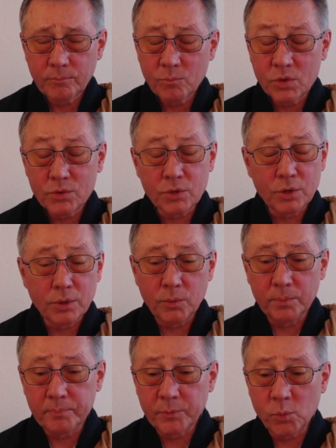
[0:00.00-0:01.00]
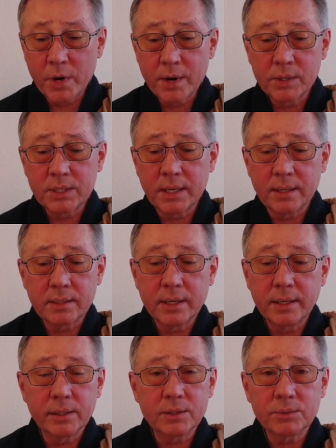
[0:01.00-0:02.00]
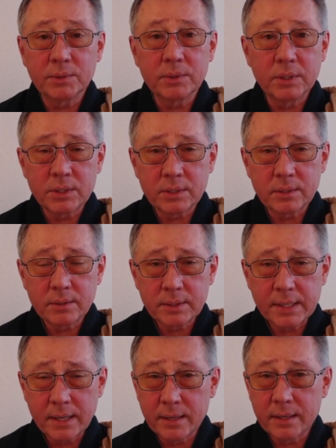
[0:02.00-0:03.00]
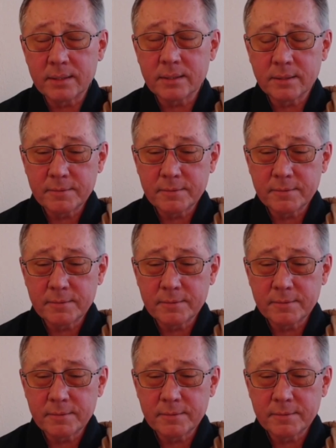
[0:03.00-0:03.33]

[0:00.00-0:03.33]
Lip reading: So where does that take us with this case?